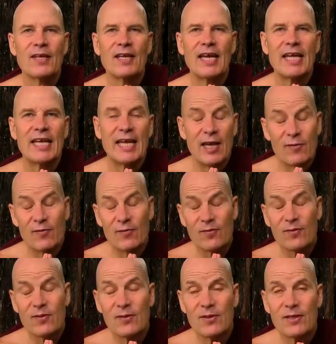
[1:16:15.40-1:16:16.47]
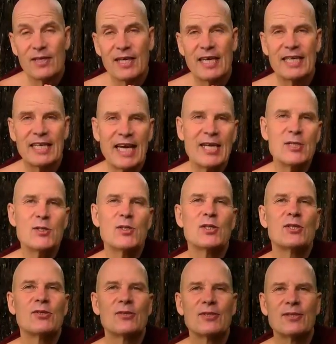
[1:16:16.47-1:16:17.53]
and have a
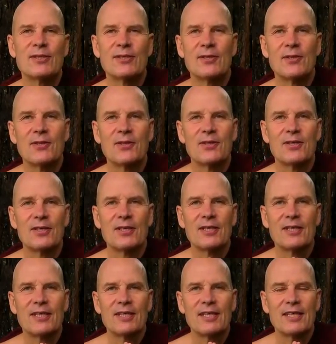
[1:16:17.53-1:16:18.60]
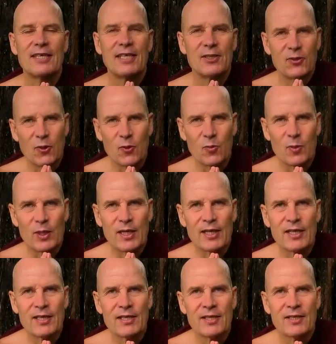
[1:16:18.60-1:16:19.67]
nice and noble
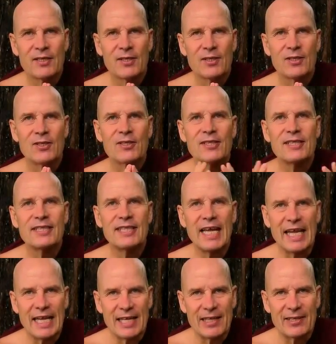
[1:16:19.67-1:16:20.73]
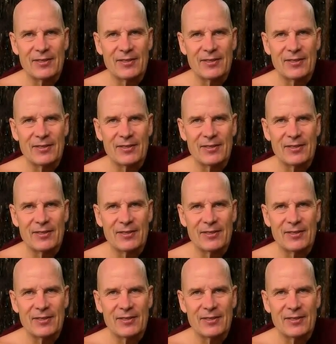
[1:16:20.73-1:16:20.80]
day.